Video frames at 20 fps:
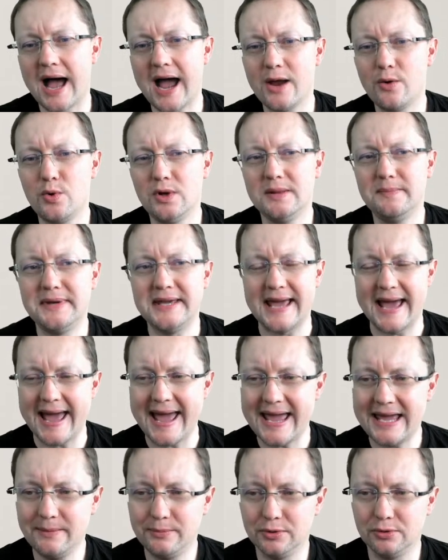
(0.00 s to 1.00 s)
will be
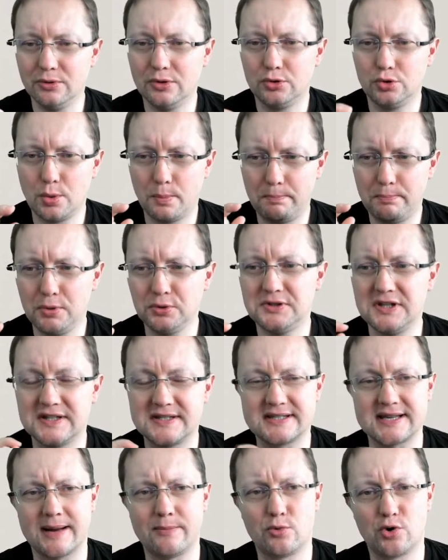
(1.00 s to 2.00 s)
able to put it
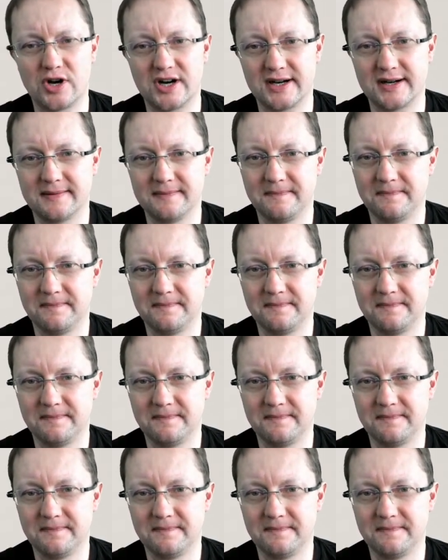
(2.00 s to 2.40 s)
somewhere,